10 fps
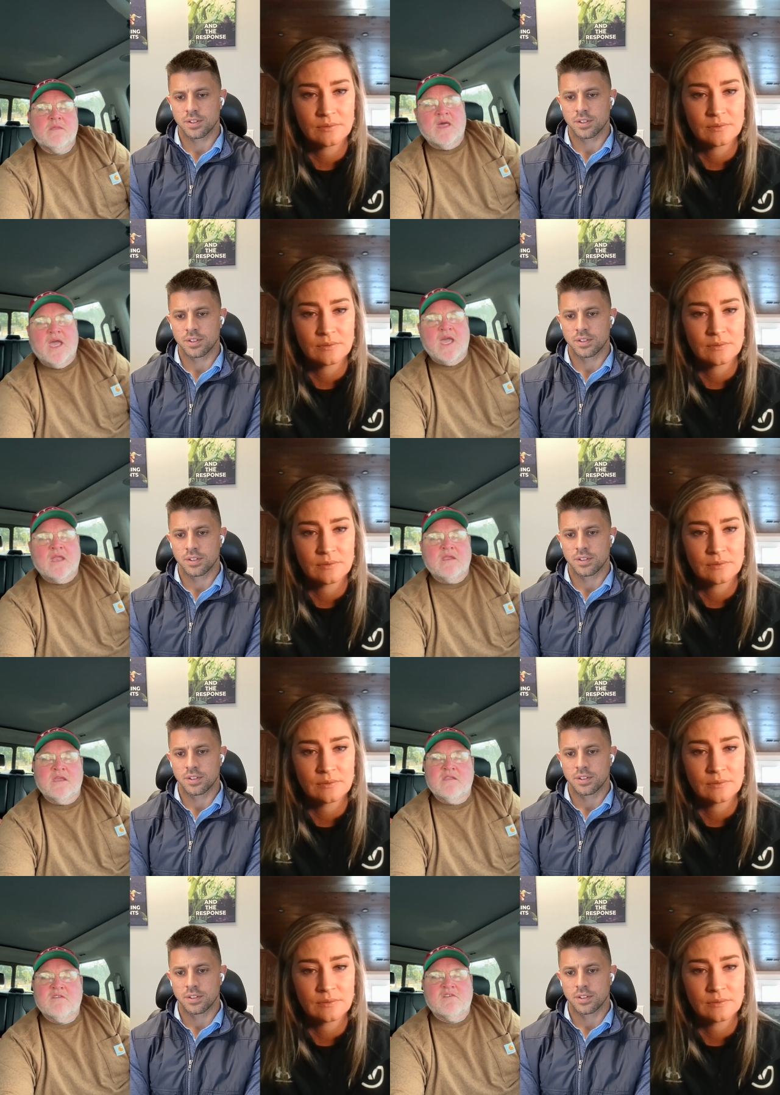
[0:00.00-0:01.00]
Speaker 1: that
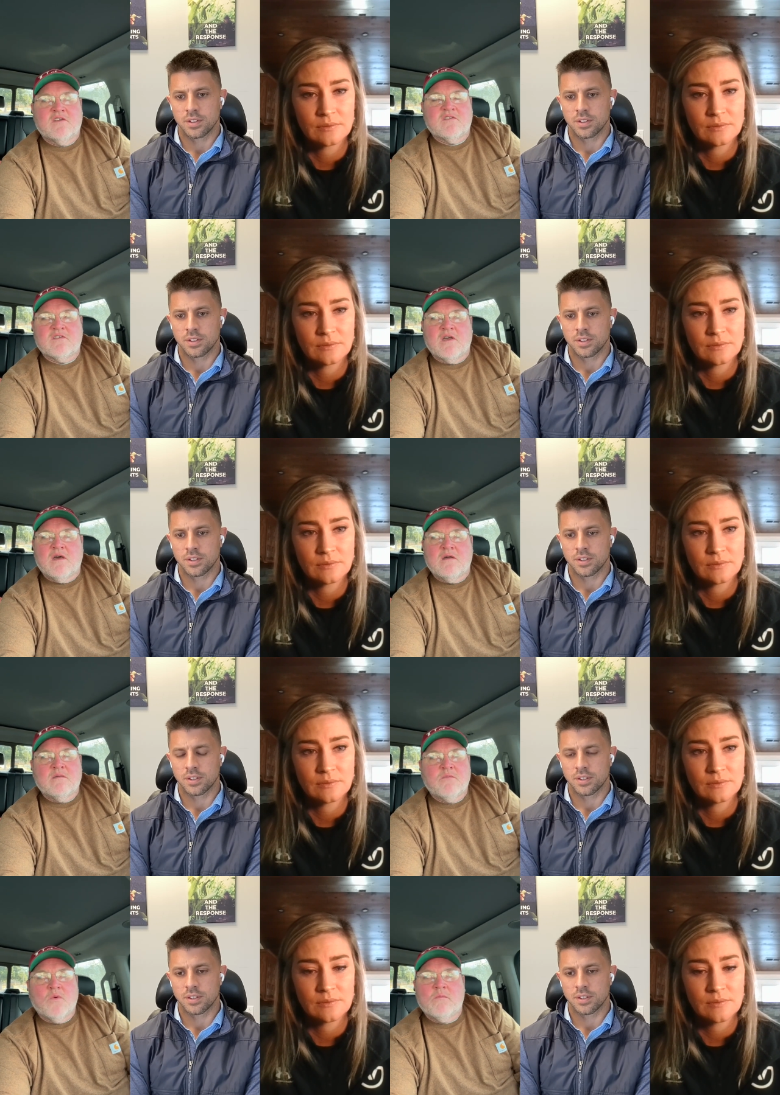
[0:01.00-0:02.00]
it's just uh
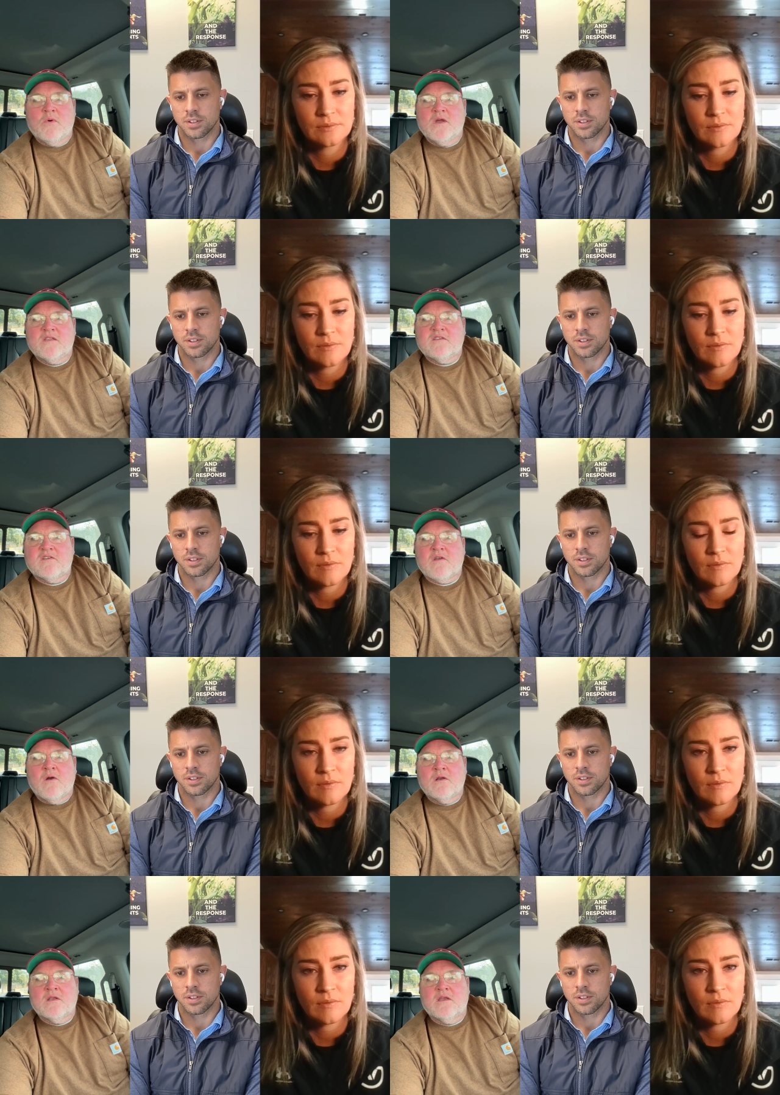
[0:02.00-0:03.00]
boy, it's just
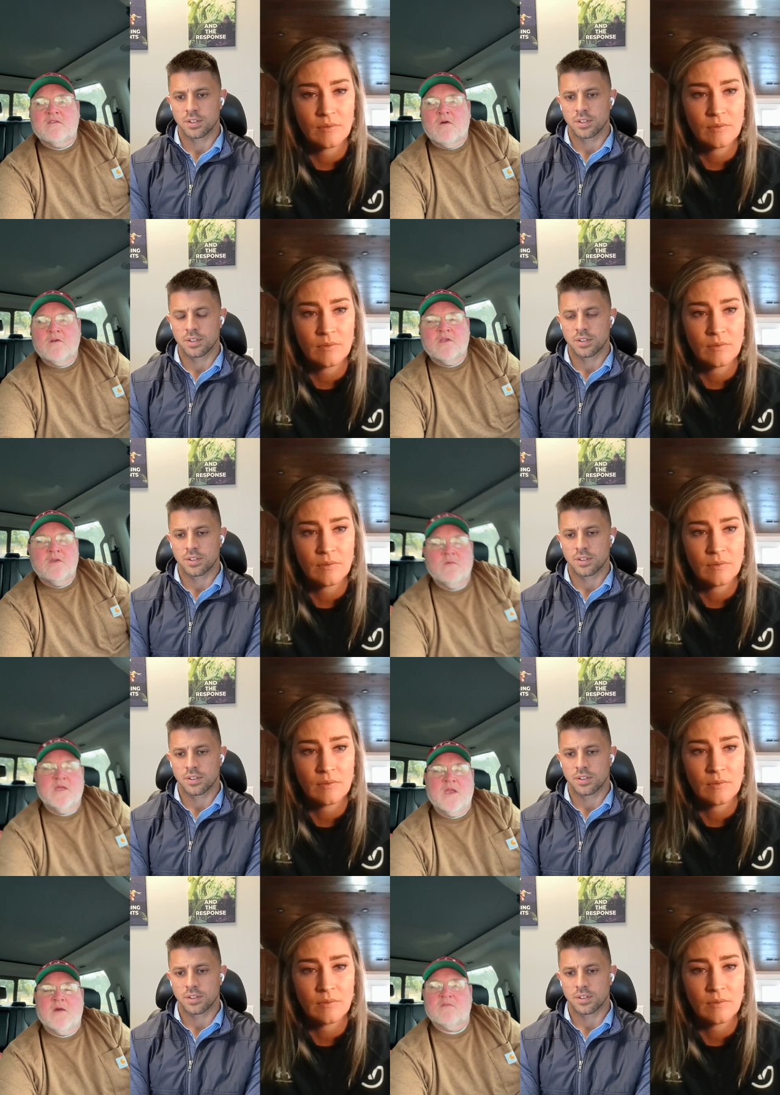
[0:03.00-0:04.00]
hard. To, it's hard to cue
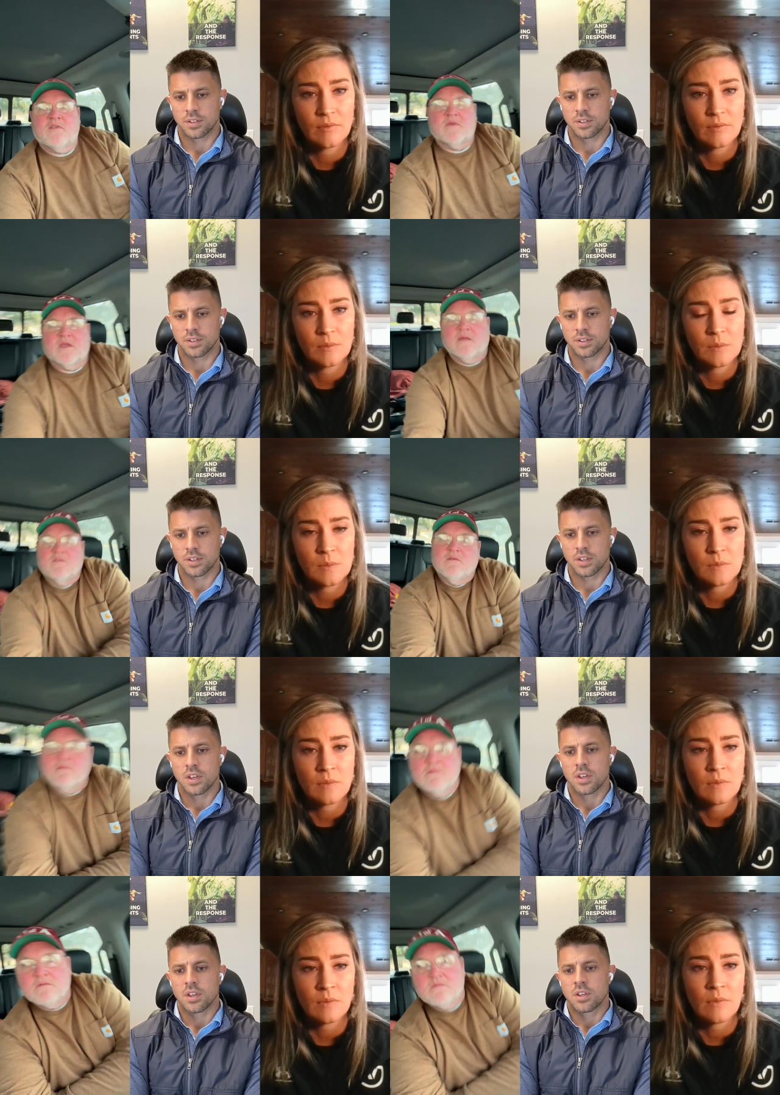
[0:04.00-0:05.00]
in on sometimes.
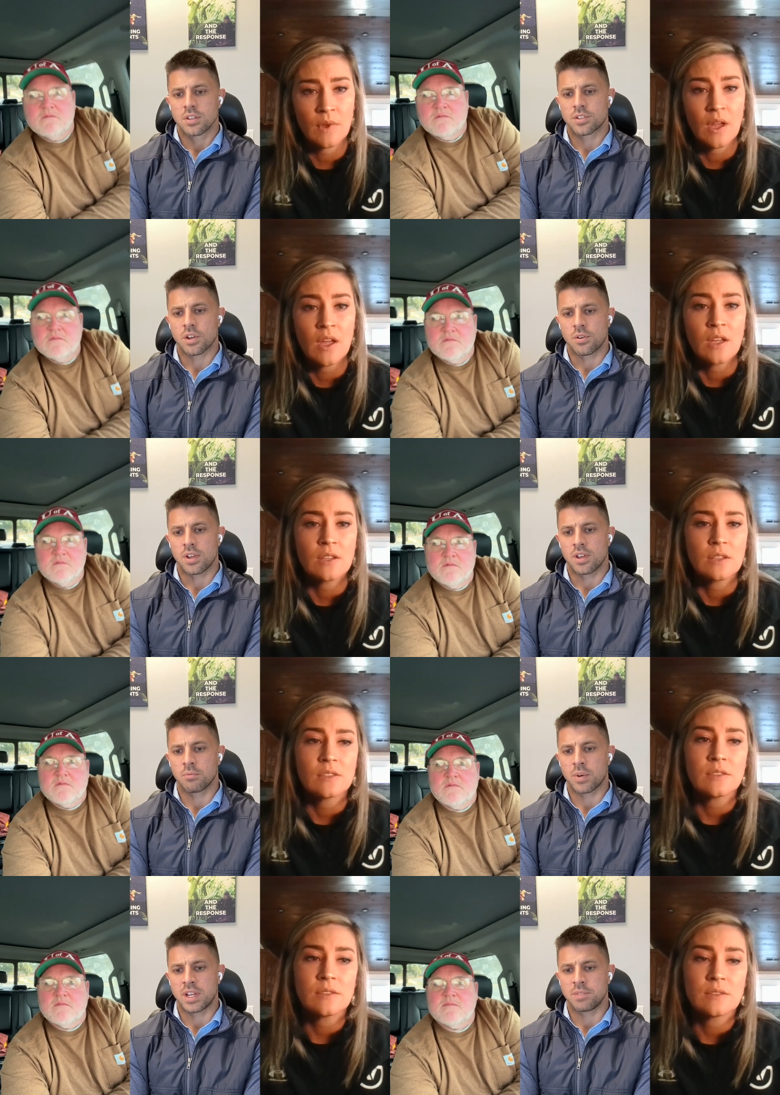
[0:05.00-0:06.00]
Speaker 2: So
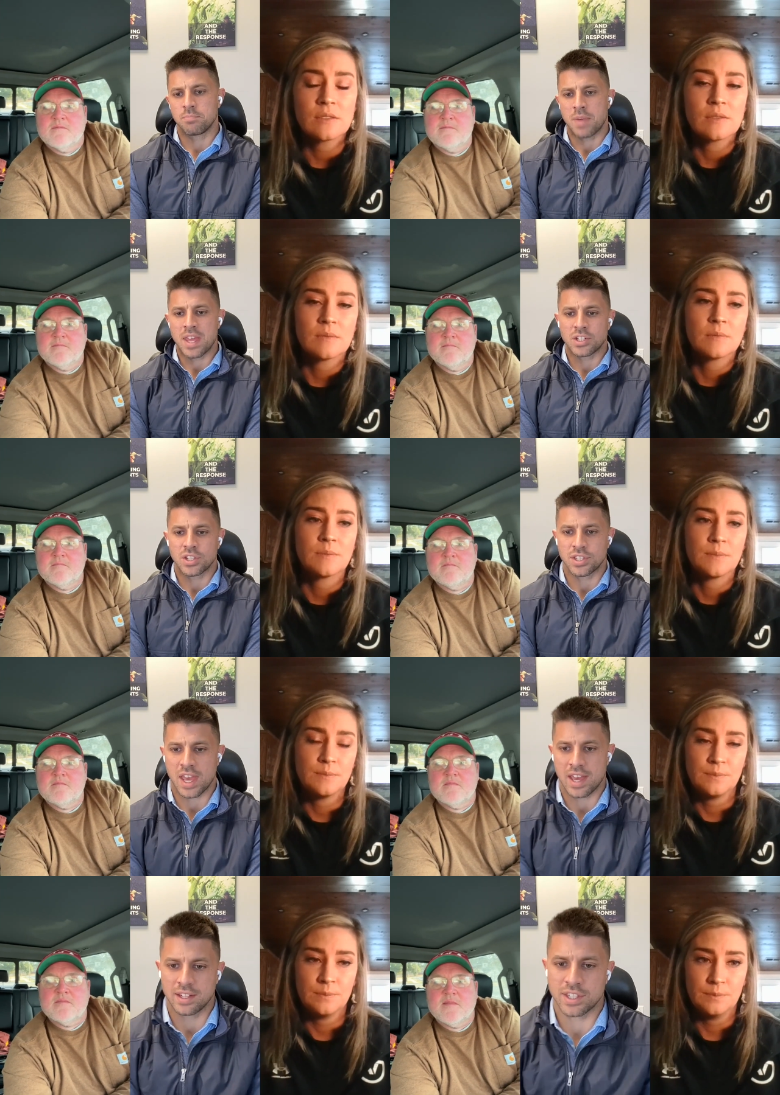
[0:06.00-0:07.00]
when he
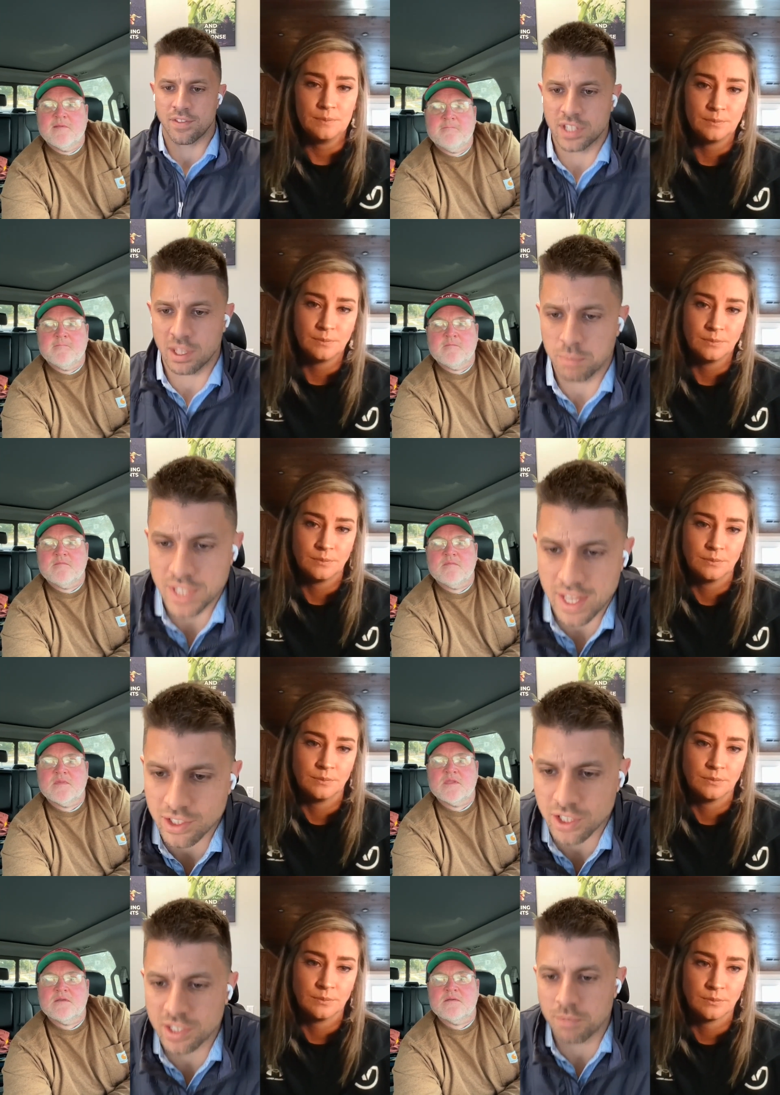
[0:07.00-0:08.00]
mentions that seventeen
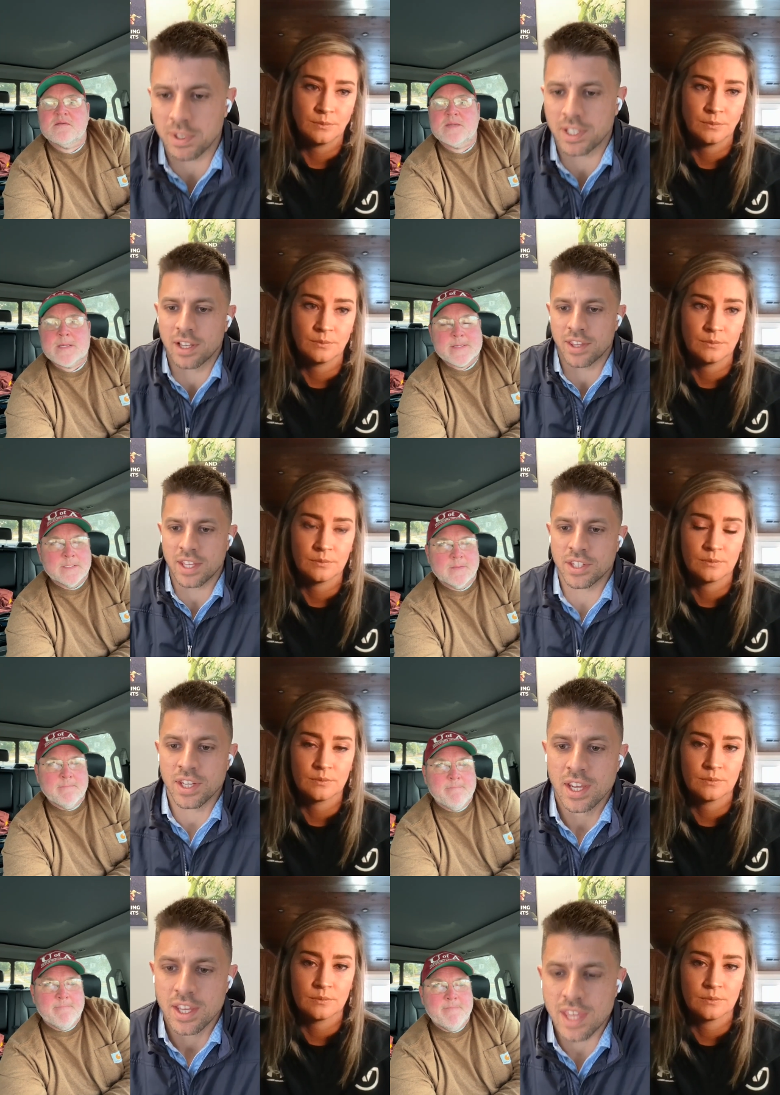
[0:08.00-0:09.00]
percent, just to be clear,
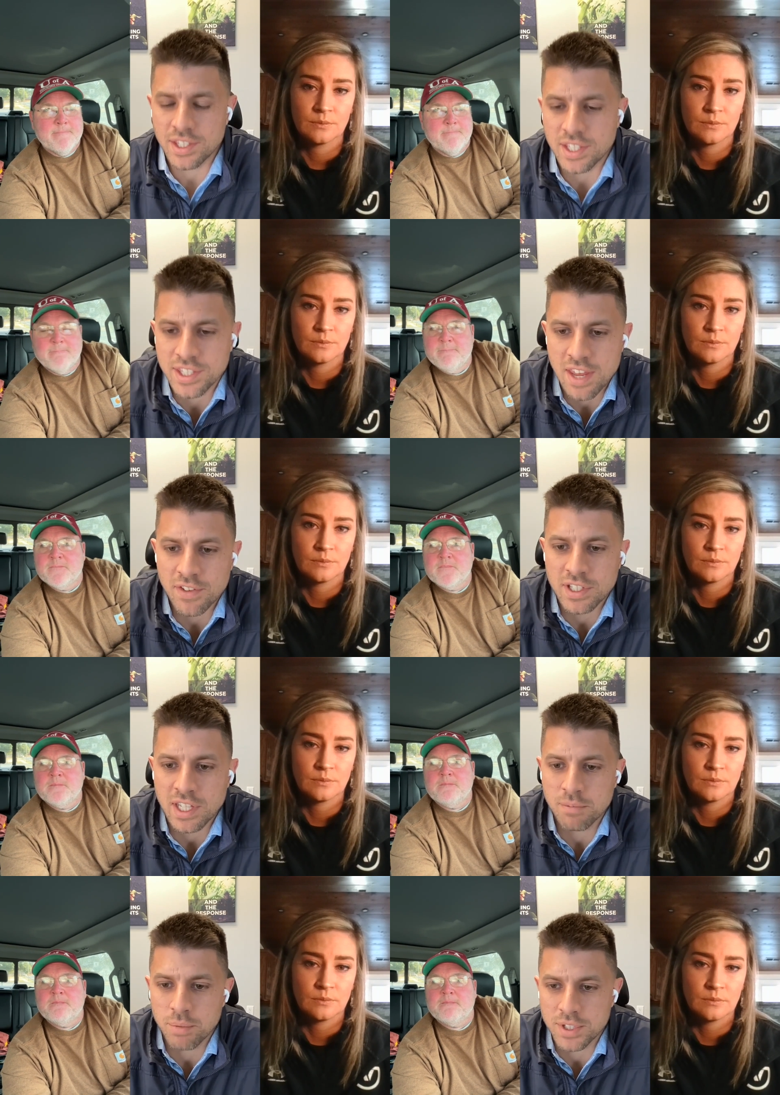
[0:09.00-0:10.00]
that's that's a
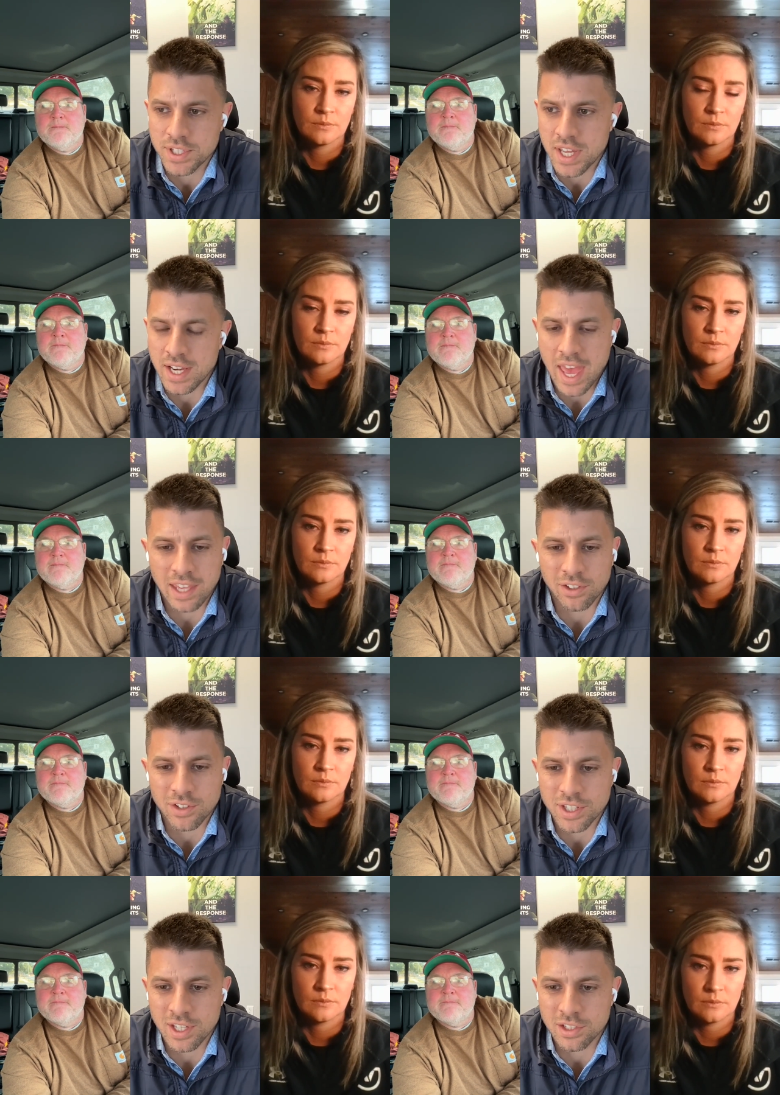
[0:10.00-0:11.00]
17%
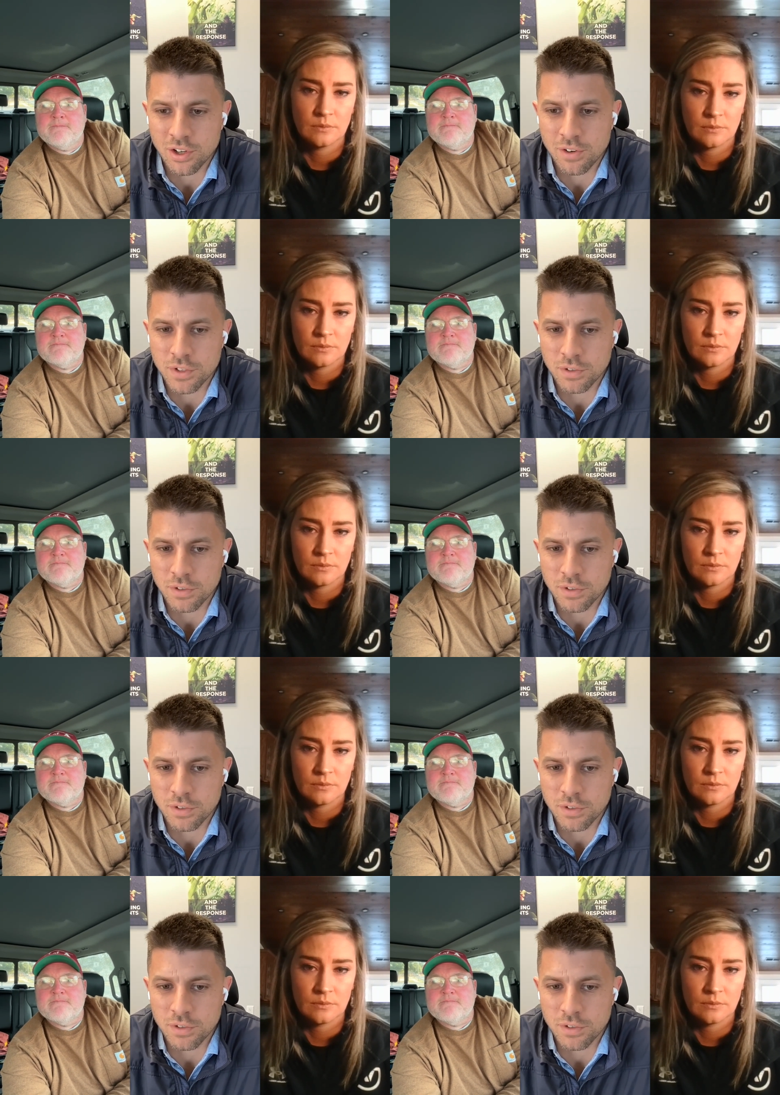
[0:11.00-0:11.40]
accuracy in